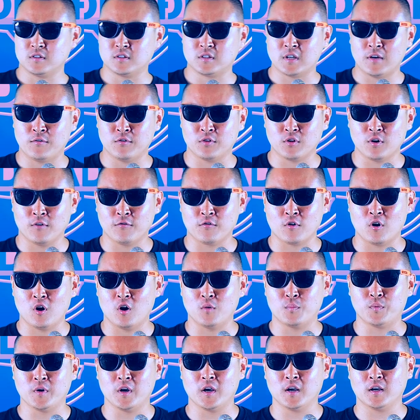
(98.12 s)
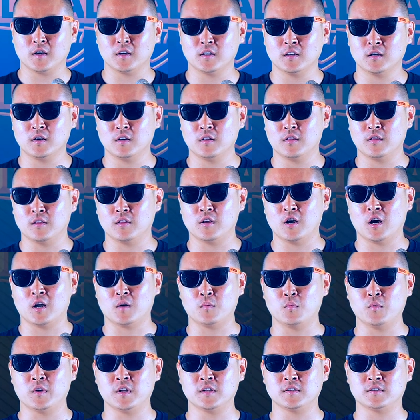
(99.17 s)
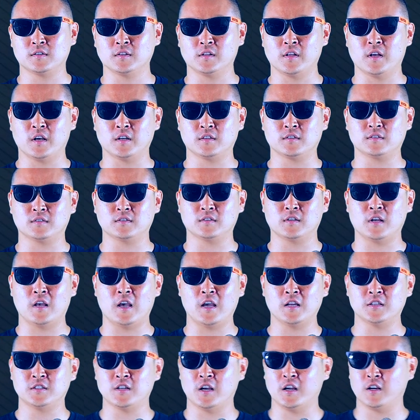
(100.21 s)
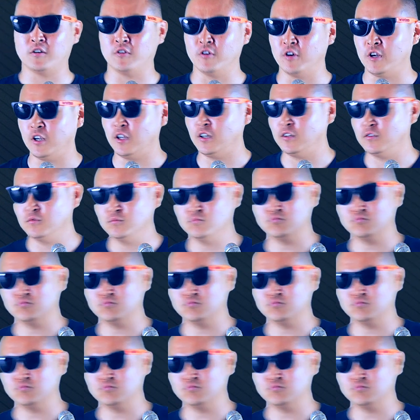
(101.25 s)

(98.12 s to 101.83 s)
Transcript: overall pick, the Autumn Wind selects AJ Green.